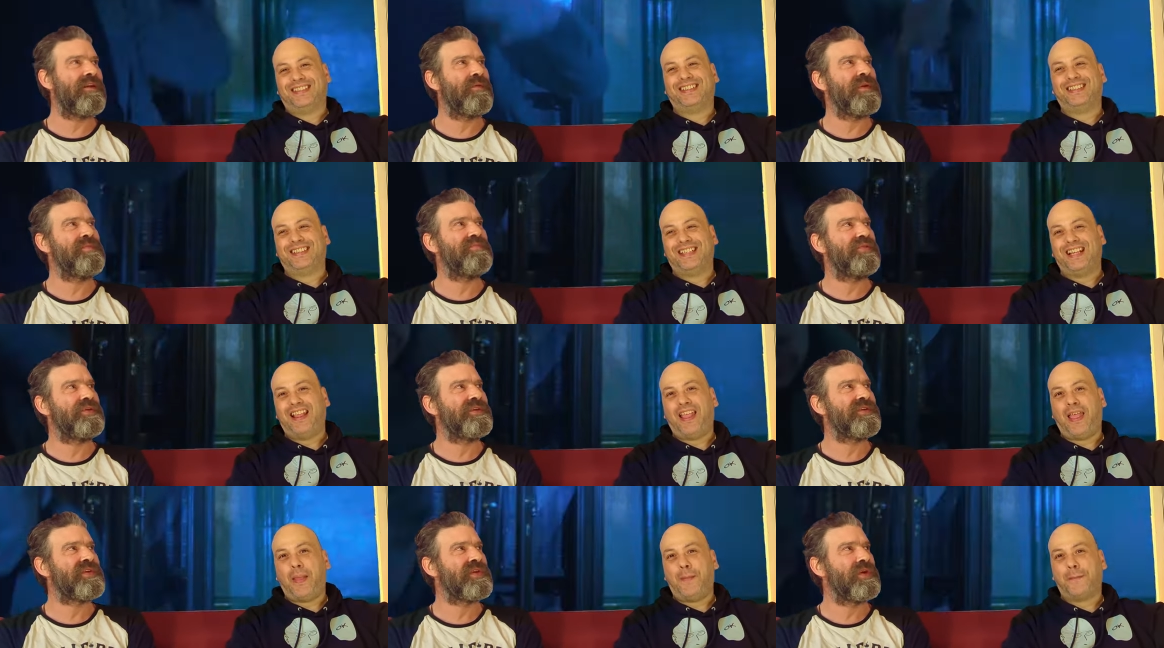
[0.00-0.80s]
Speaker 1: we
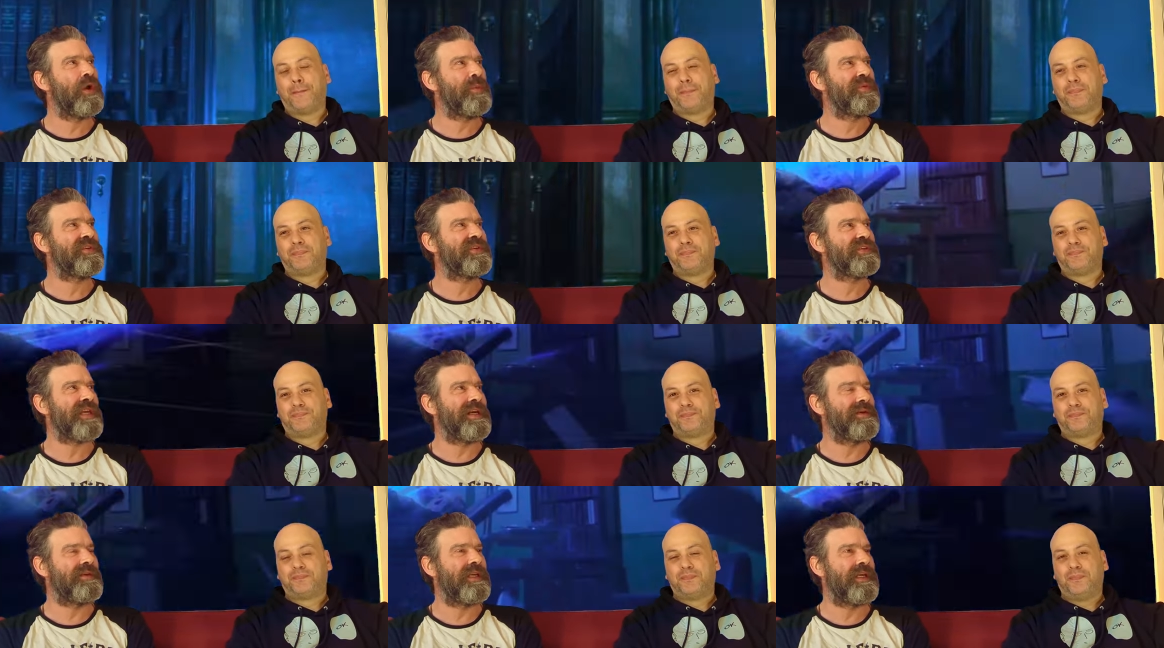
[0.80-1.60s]
put a synopsis
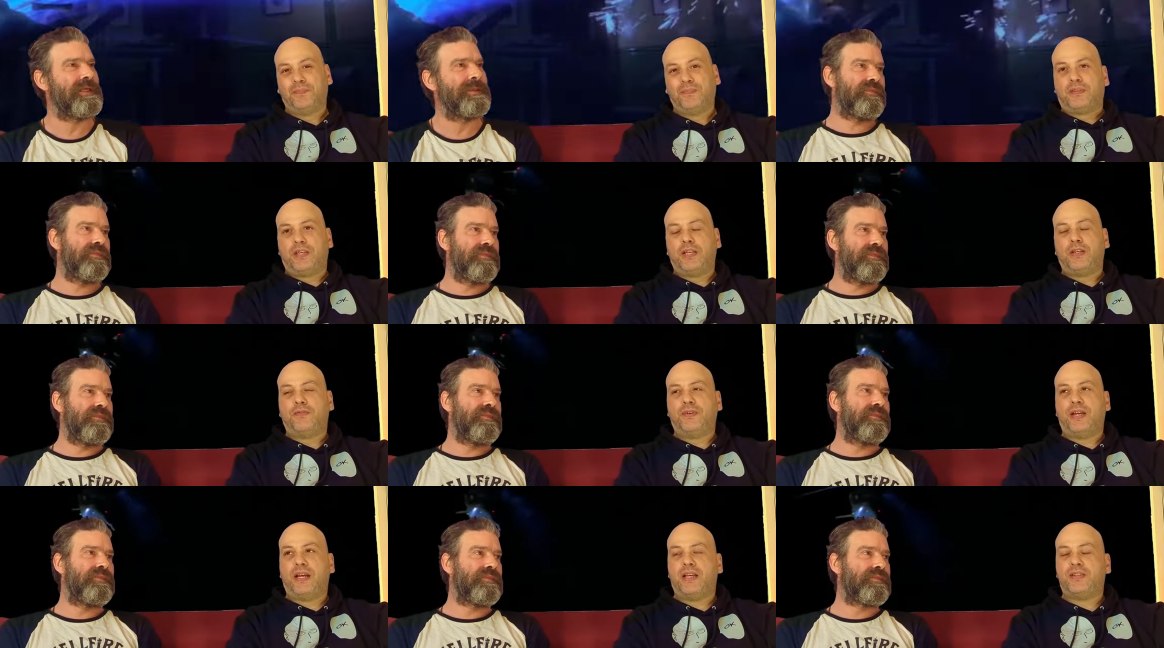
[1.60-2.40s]
out there?
Speaker 2: Think
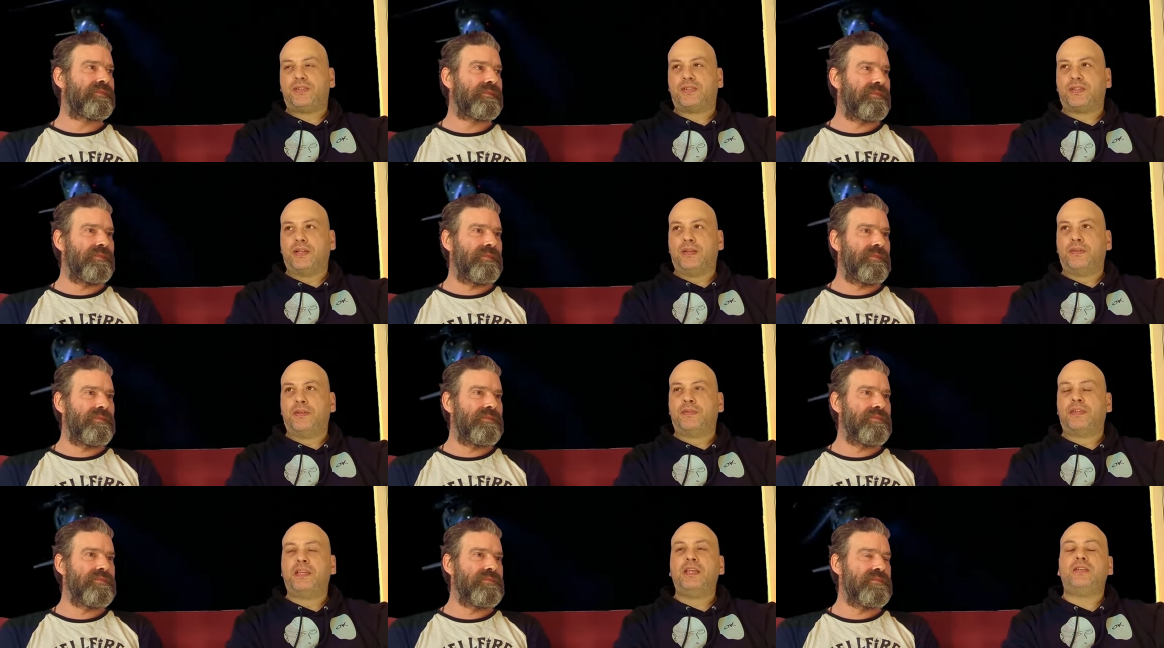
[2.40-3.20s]
of it as, the
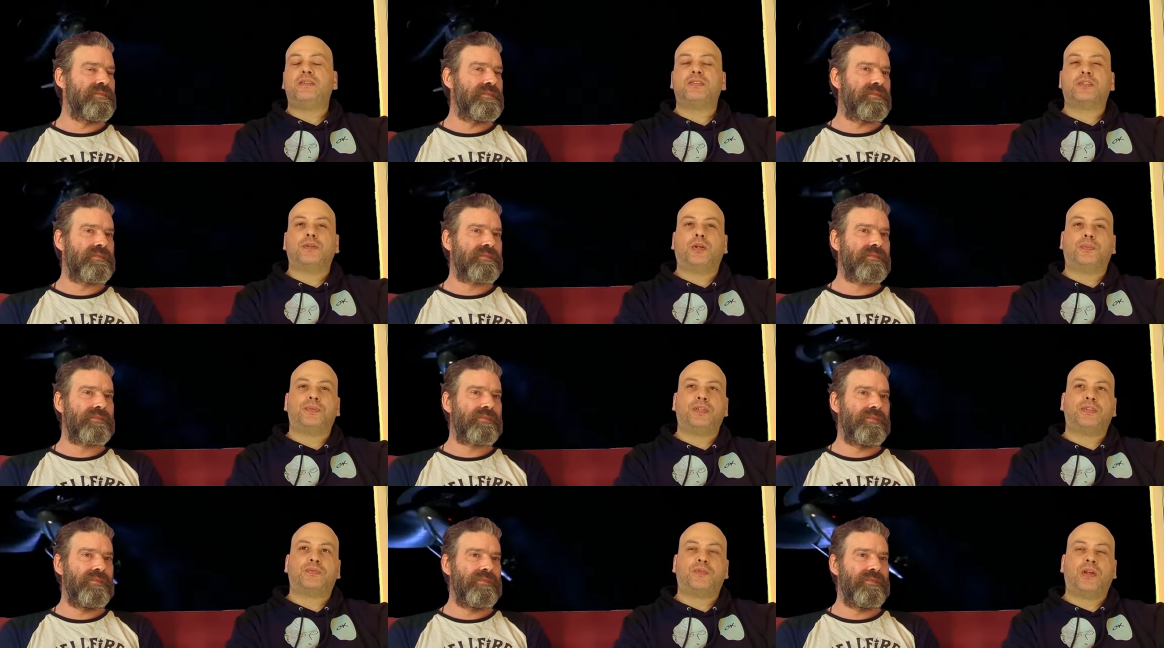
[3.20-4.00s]
easiest
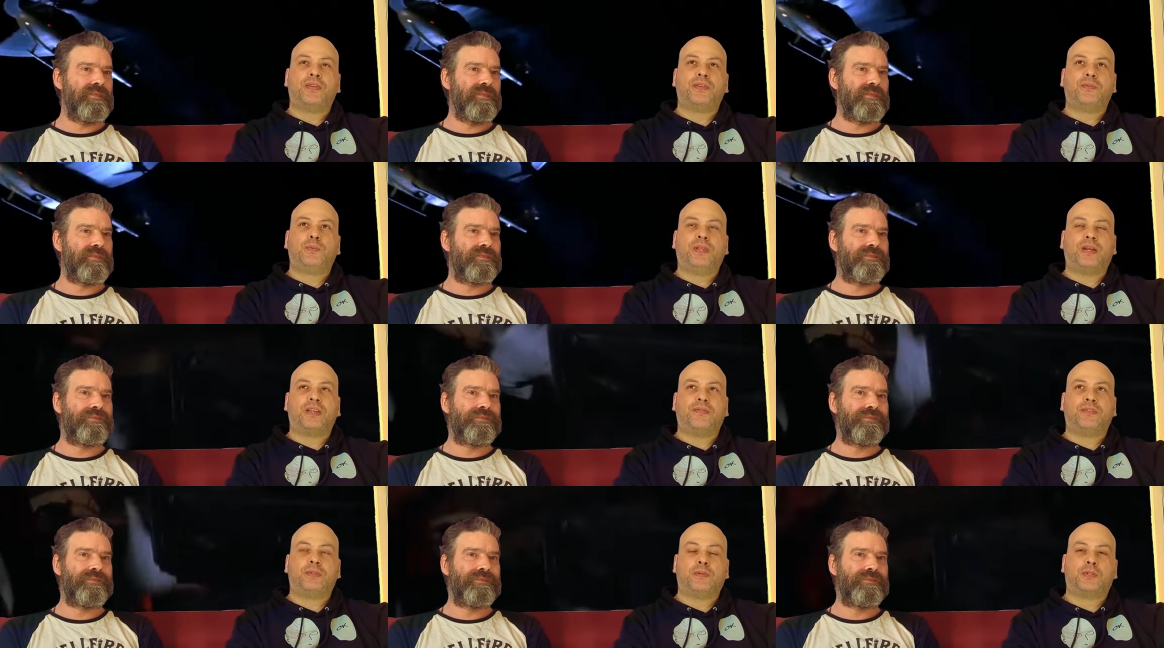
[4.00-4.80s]
synopsis, rather without
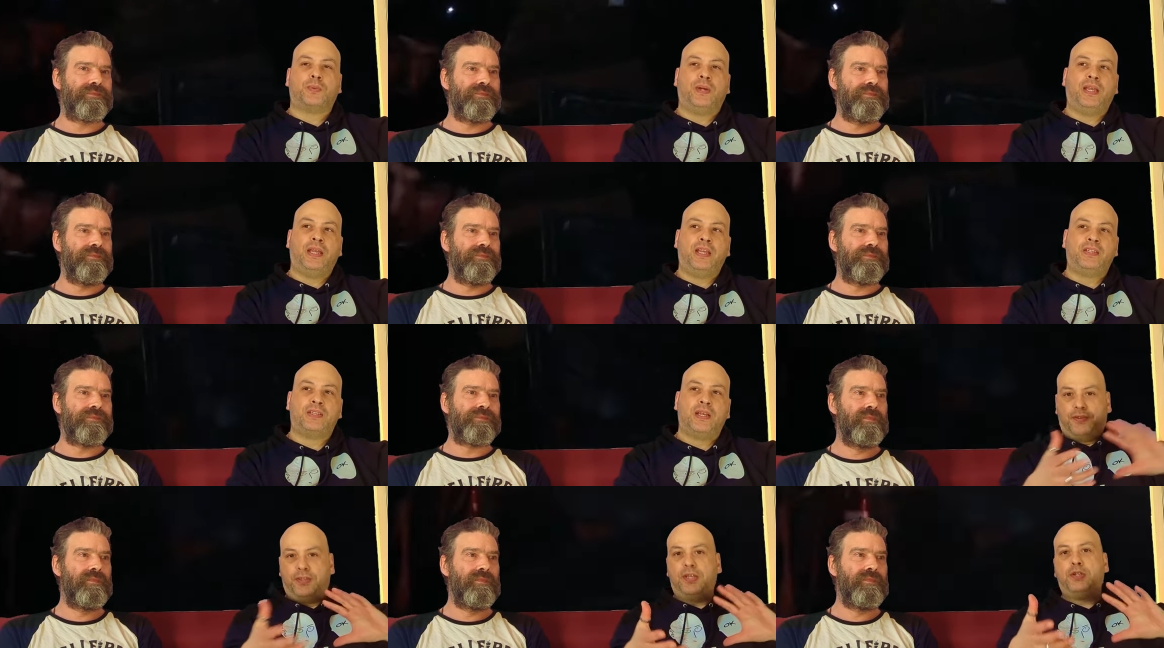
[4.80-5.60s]
giving too much away,
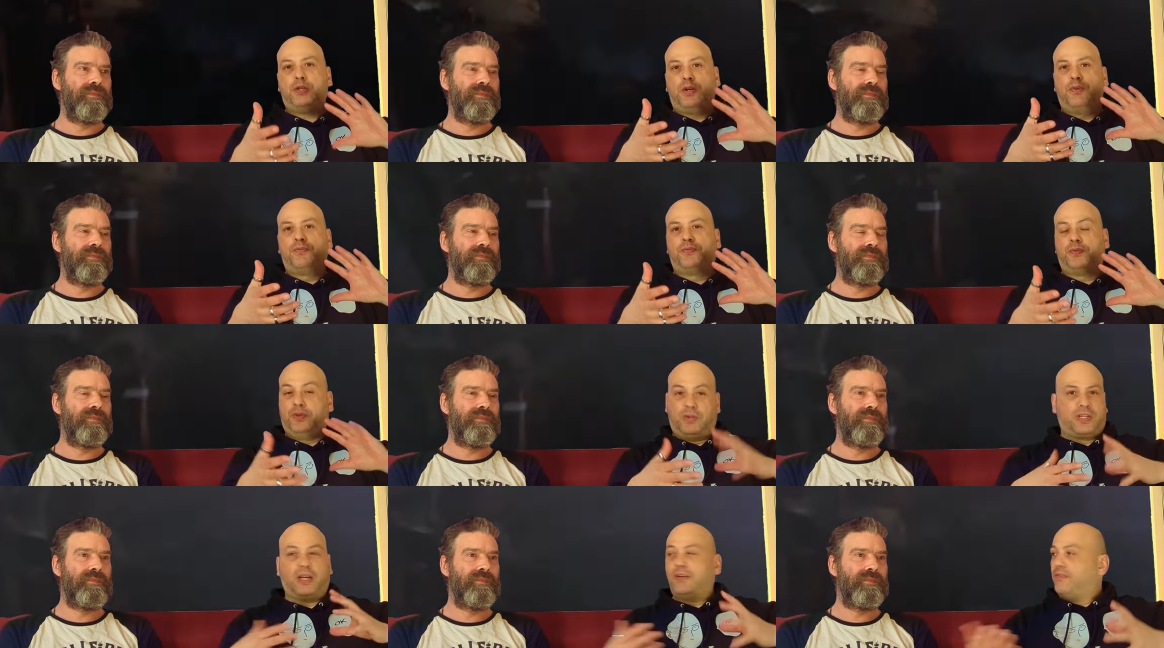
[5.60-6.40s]
is think of,
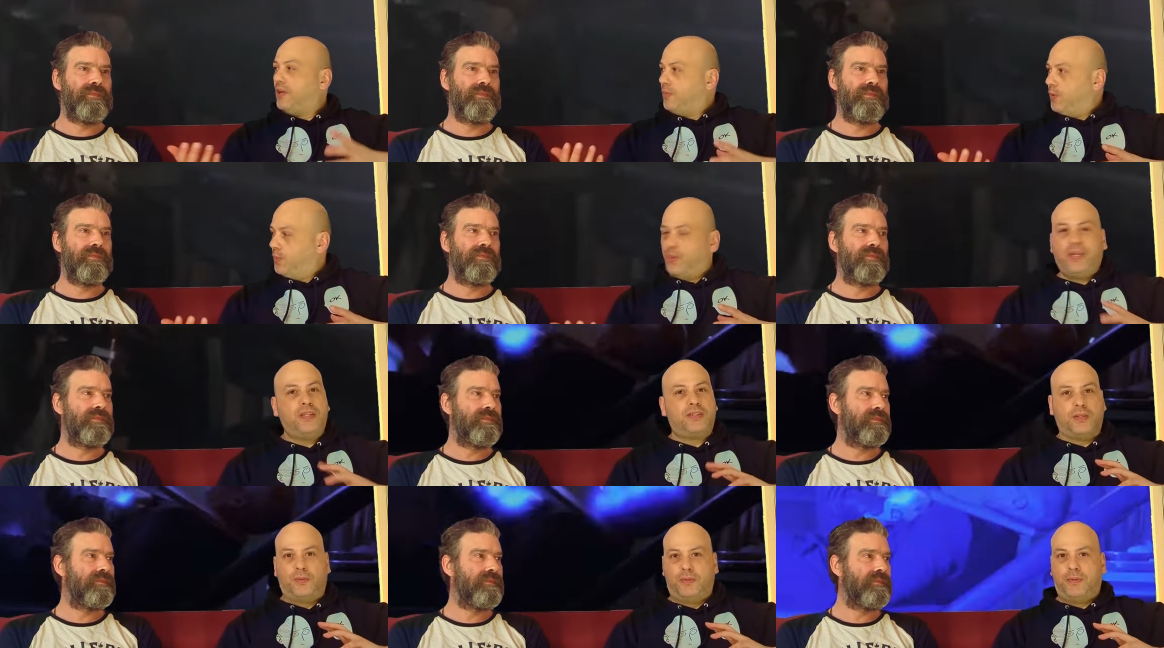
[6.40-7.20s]
kind of like what we
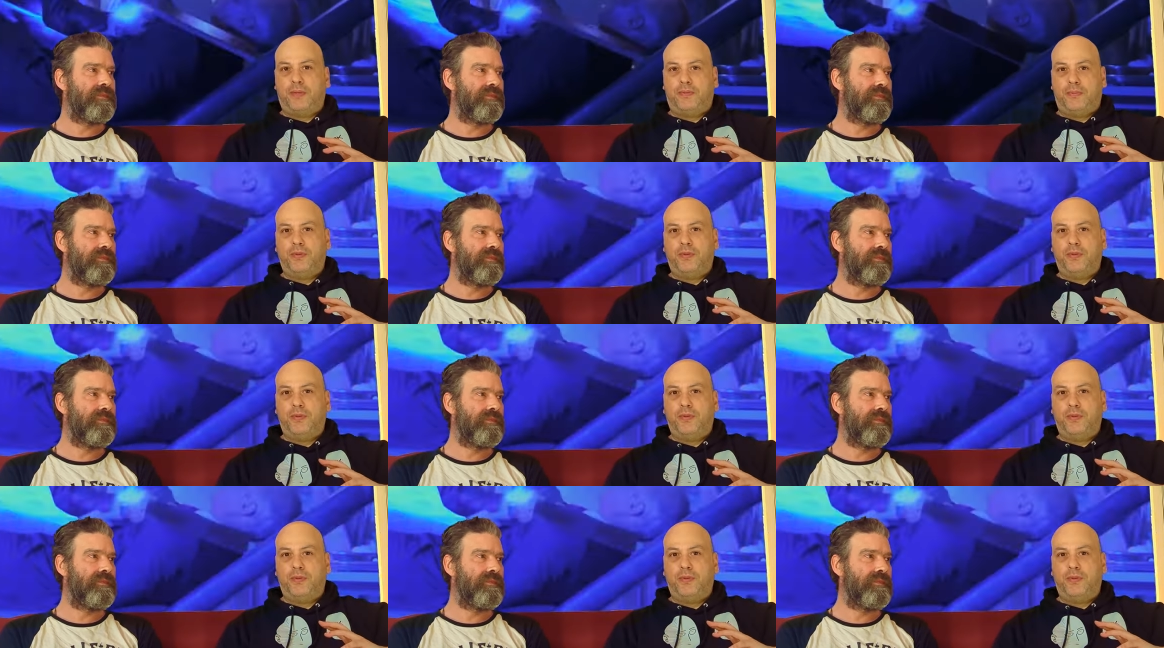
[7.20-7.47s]
do with Maybe